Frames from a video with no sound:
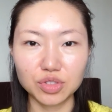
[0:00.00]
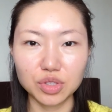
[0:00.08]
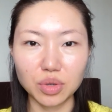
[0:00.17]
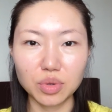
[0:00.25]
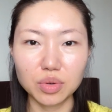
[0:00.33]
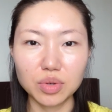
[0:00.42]

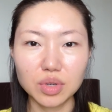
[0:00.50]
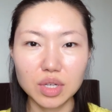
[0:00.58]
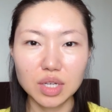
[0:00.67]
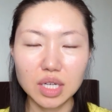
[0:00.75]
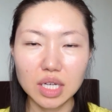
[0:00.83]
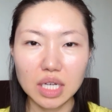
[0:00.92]
So
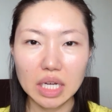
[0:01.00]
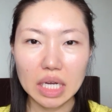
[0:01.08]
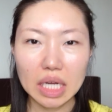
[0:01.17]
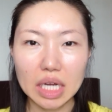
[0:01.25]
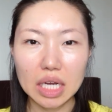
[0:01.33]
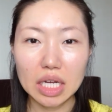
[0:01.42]

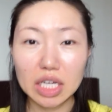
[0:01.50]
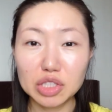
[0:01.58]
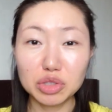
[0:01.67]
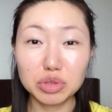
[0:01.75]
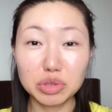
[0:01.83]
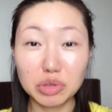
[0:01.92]
uh,
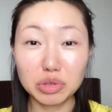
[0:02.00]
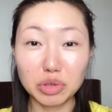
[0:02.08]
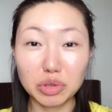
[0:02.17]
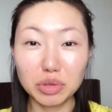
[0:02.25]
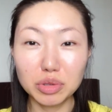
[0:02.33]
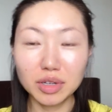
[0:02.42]
you do
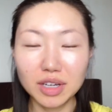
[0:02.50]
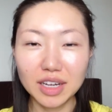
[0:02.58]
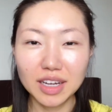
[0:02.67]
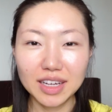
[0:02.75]
you.